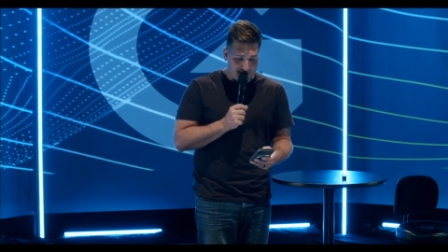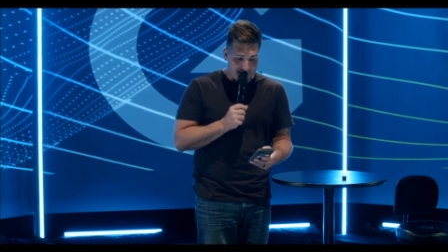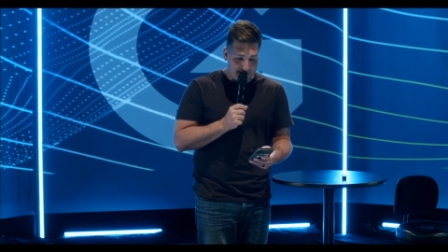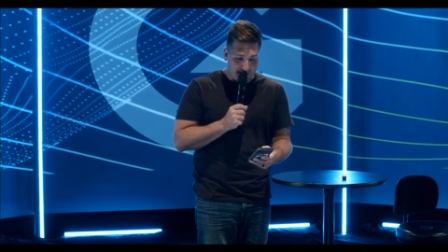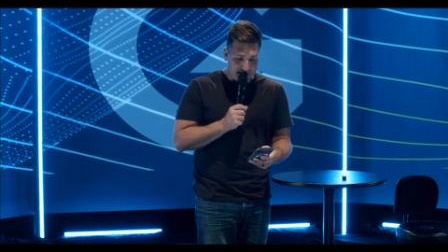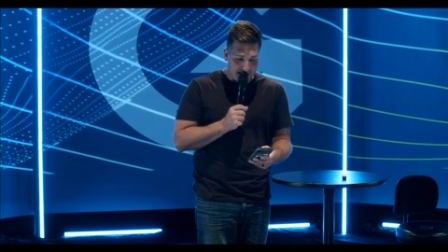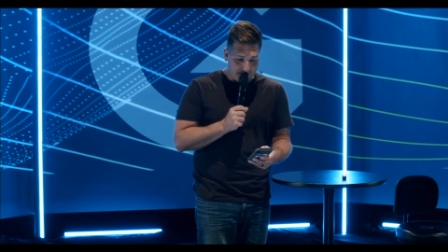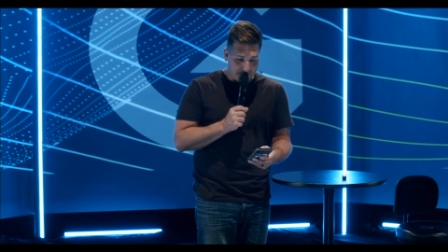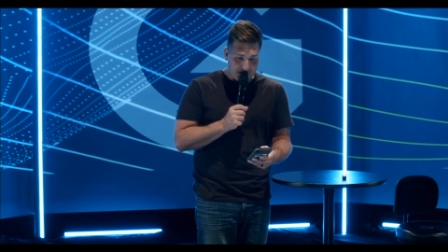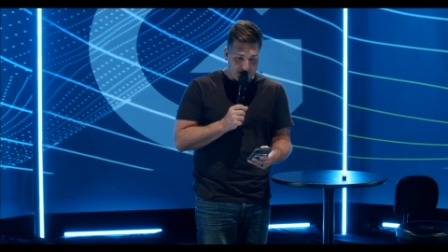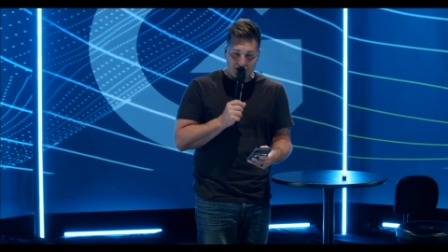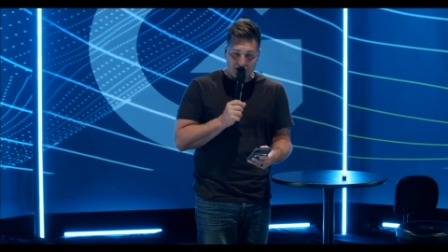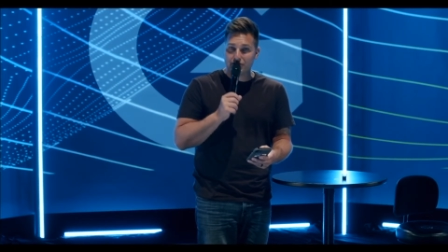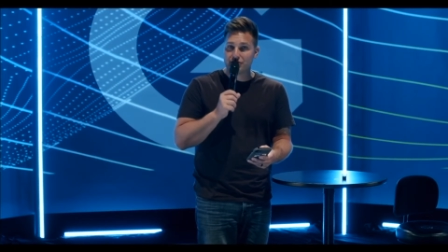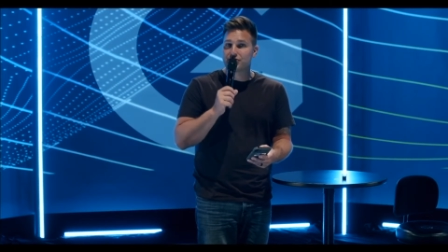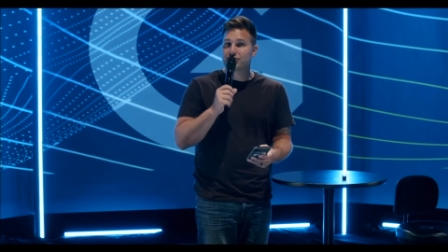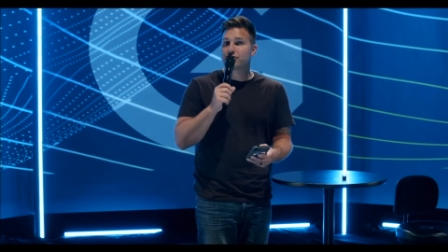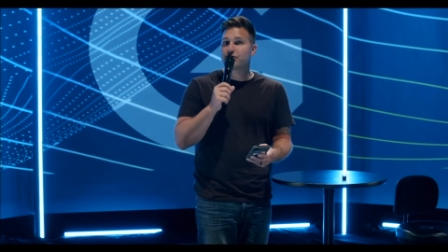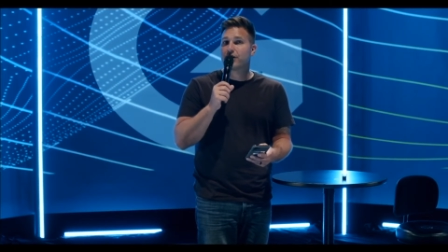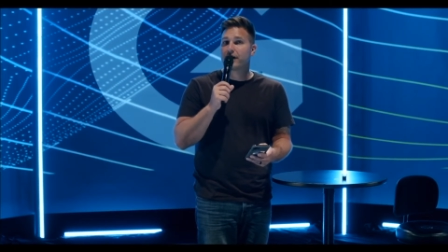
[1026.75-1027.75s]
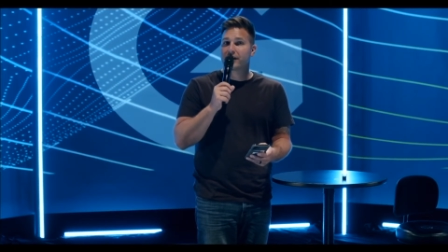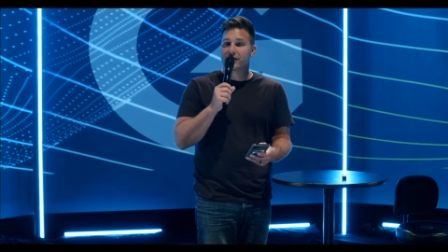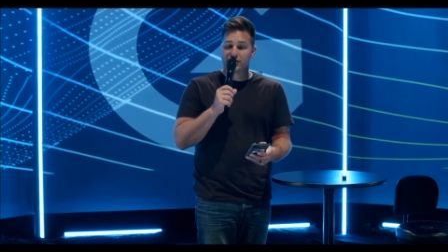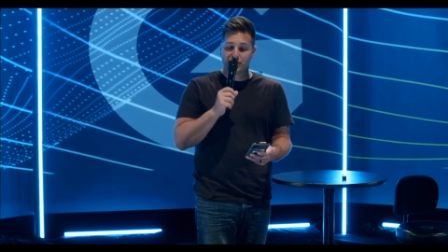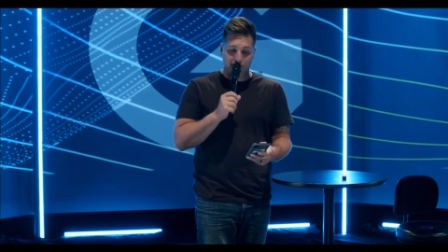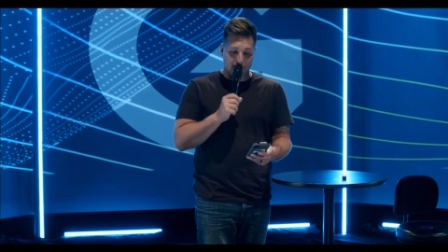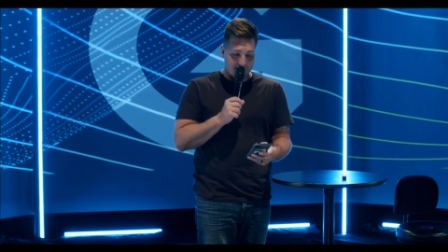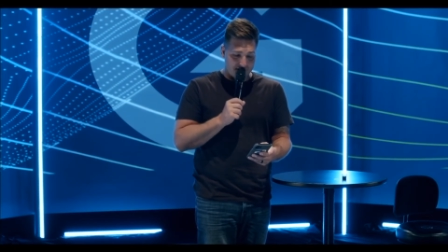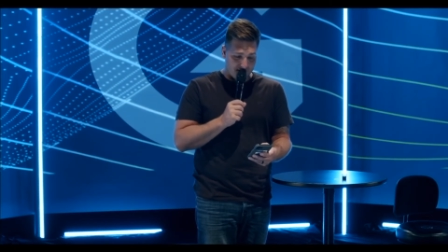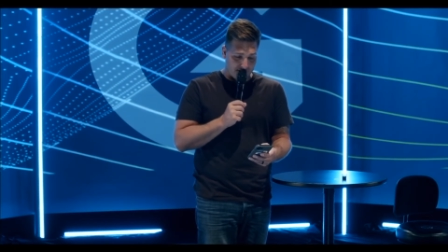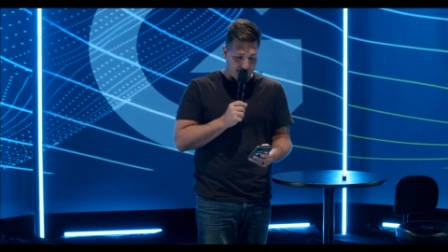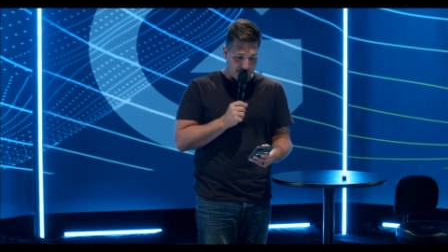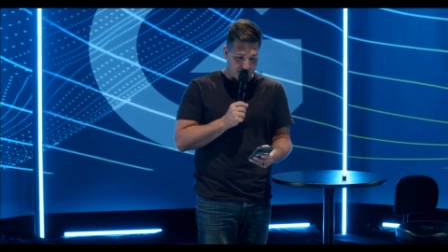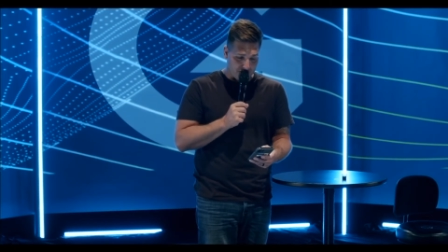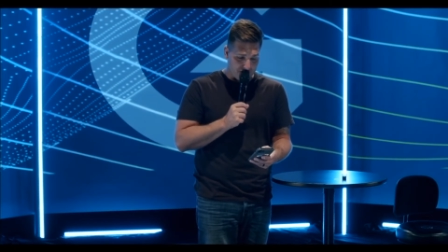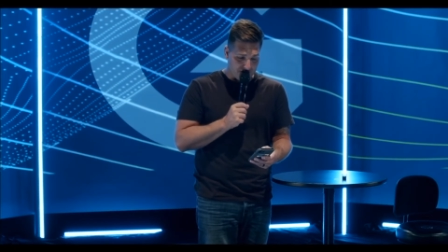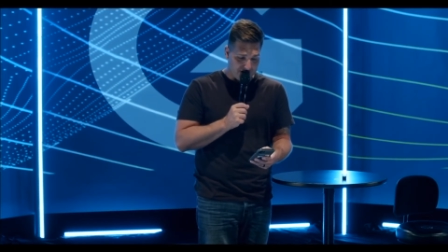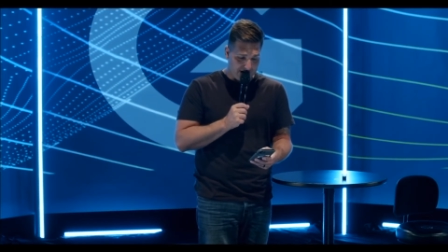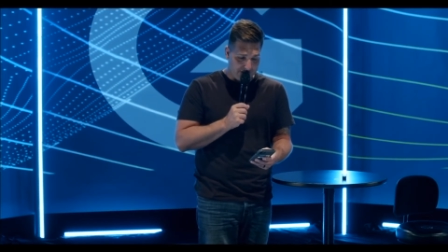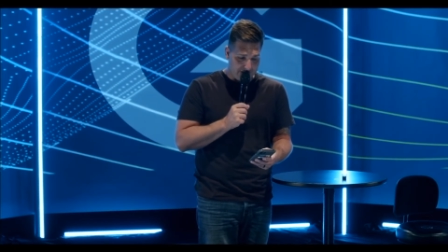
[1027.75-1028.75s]
He gives us instructions in
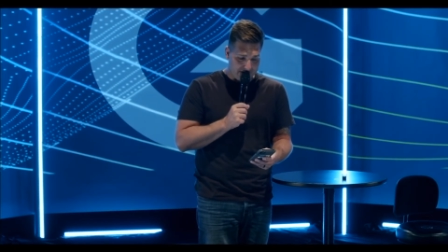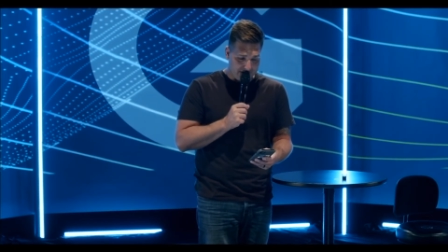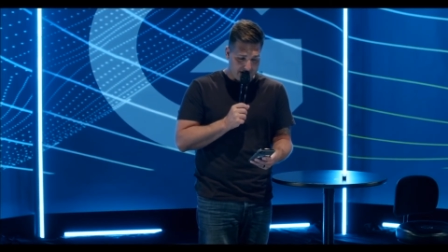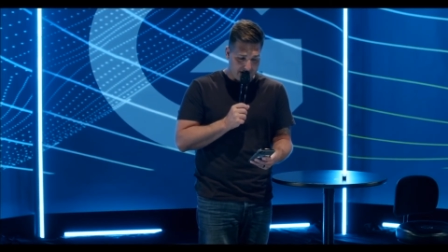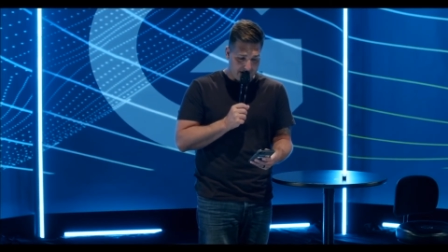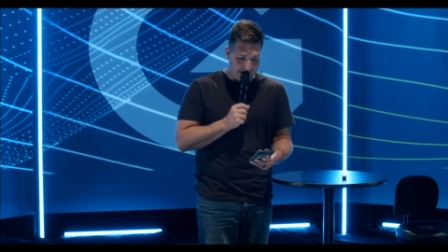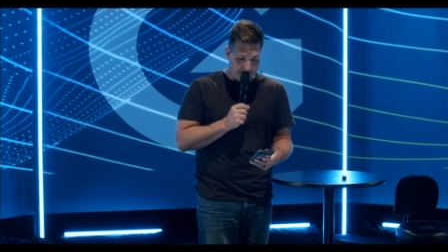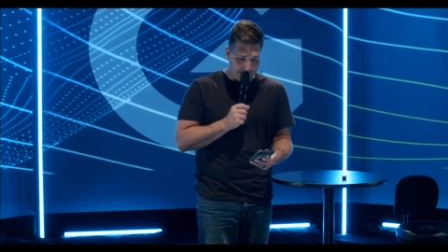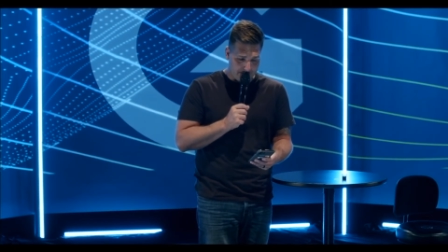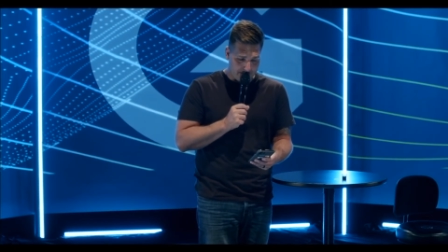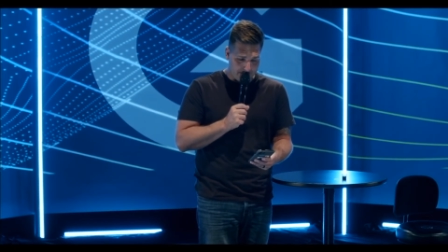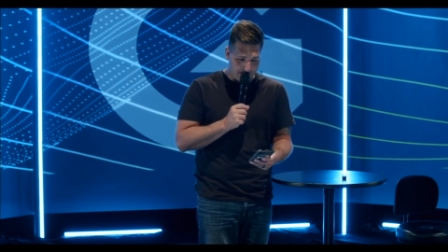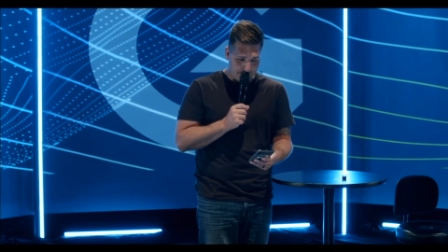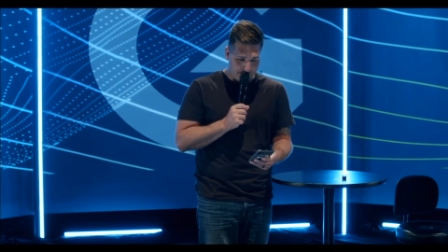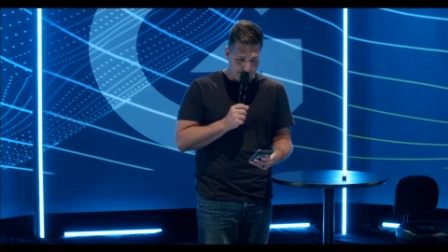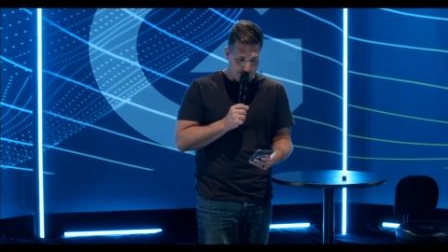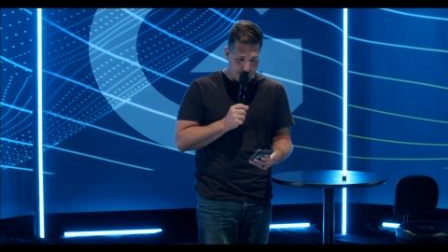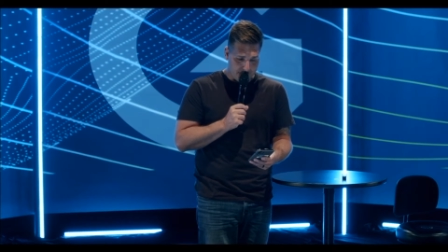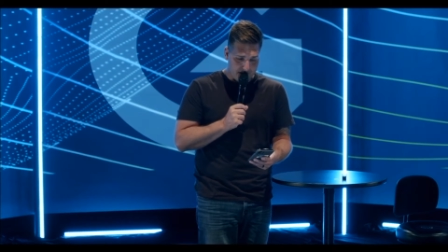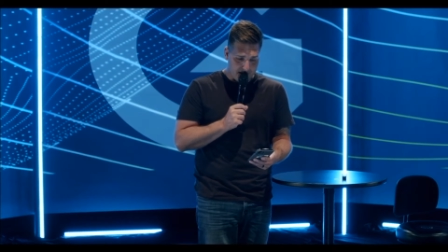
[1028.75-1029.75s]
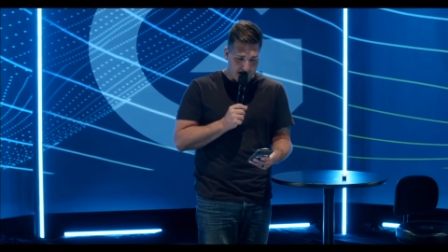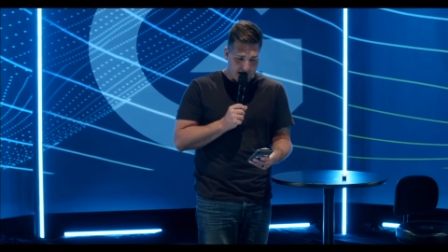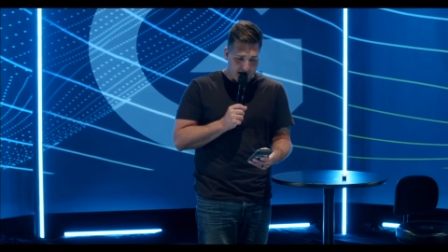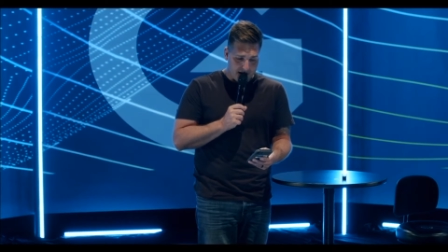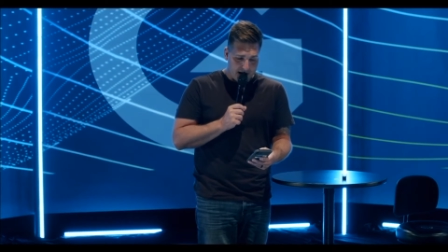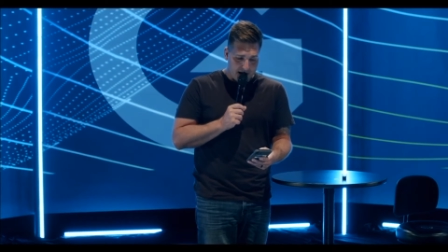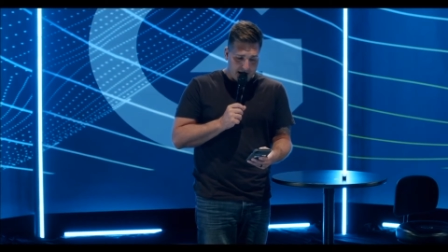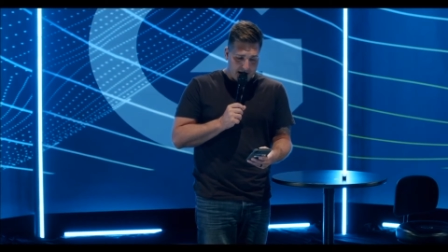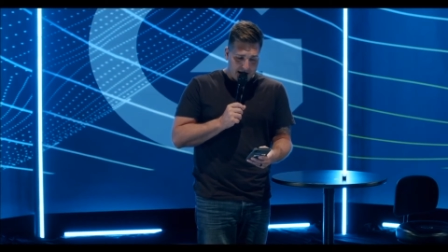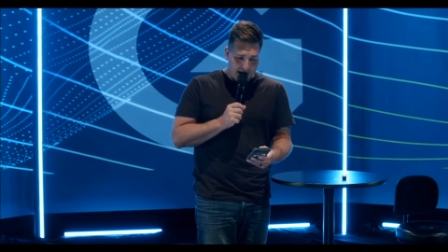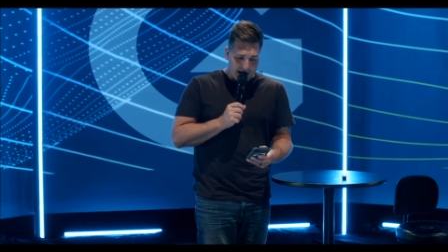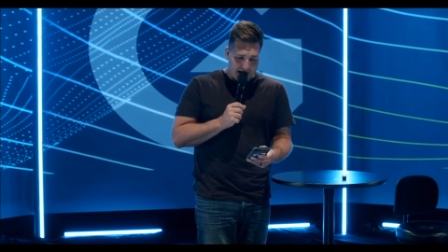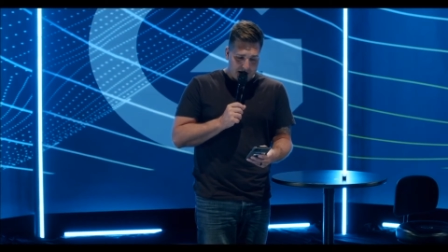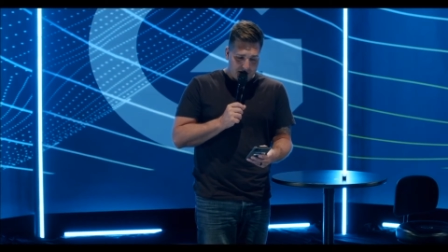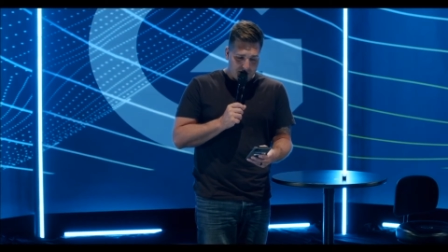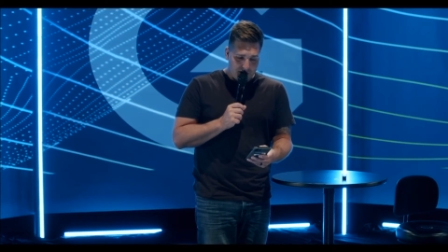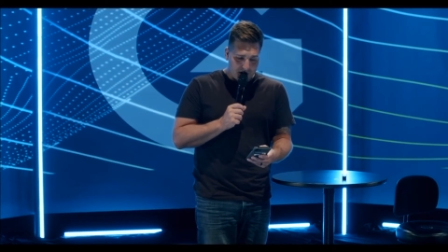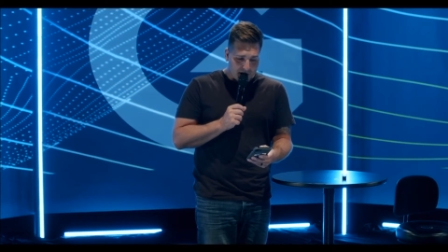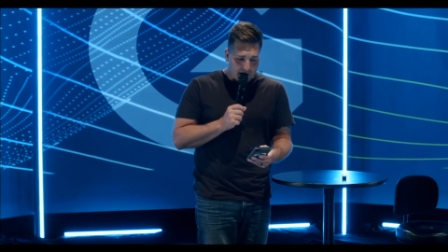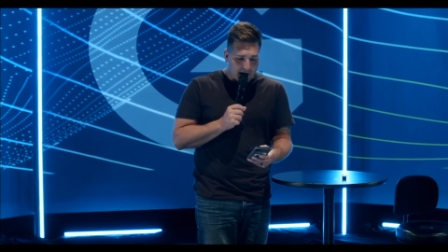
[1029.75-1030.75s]
verse 17. He
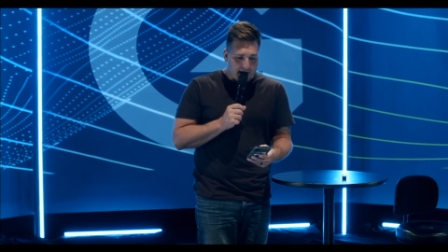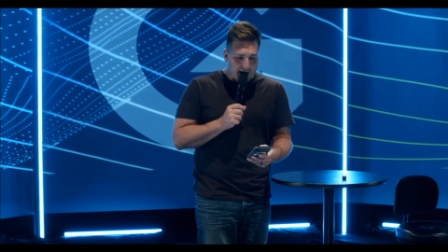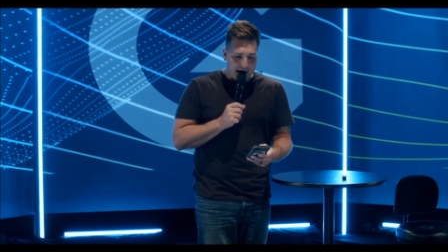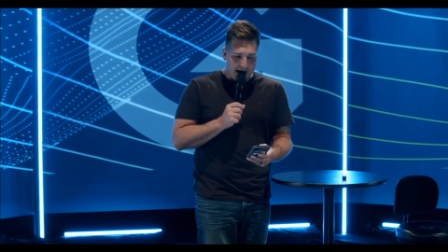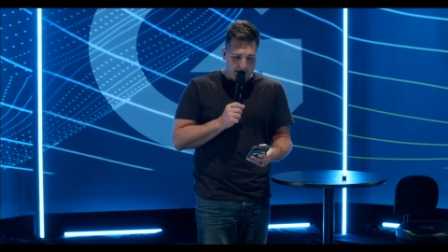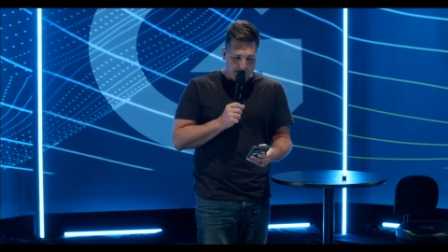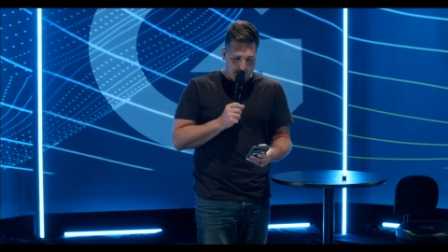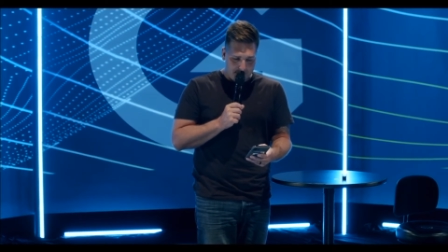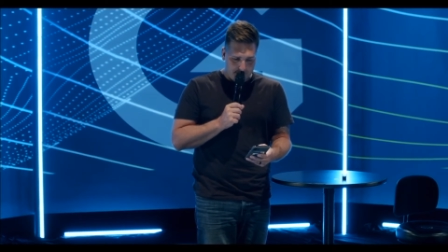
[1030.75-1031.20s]
took a cup,